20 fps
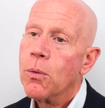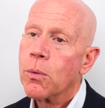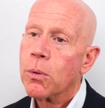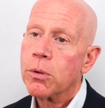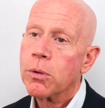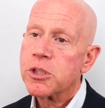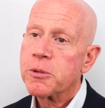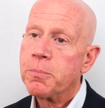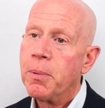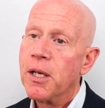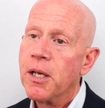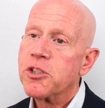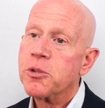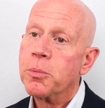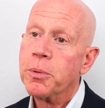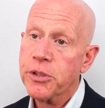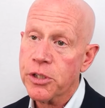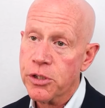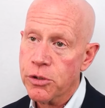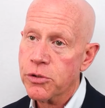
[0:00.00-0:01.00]
We're
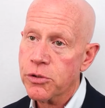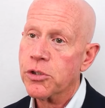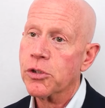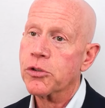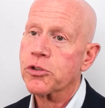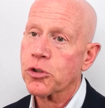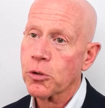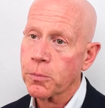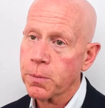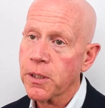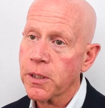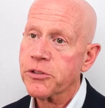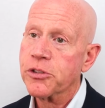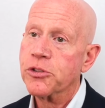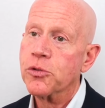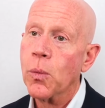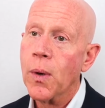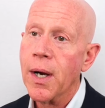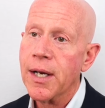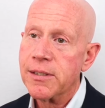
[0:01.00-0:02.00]
responsible to use those
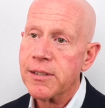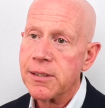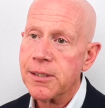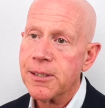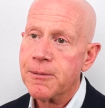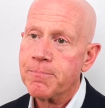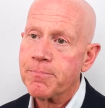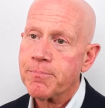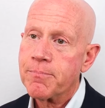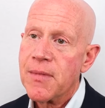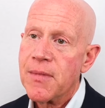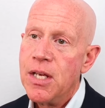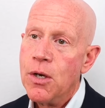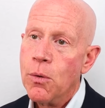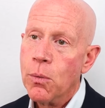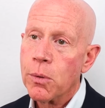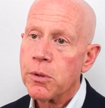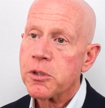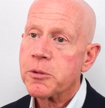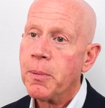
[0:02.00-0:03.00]
surpluses wisely.
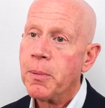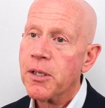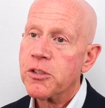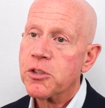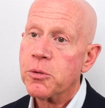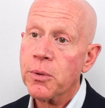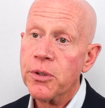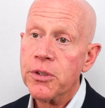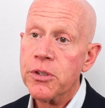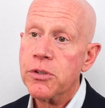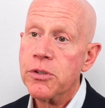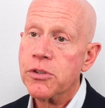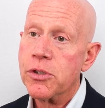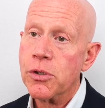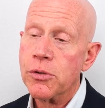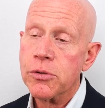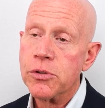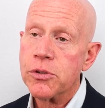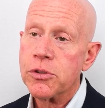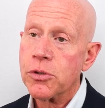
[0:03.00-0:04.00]
We're responsible to use
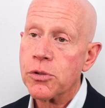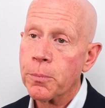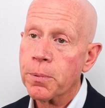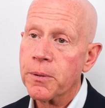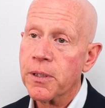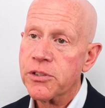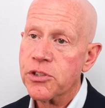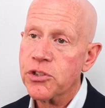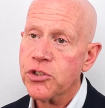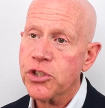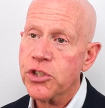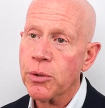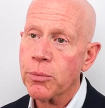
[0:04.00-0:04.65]
those surpluses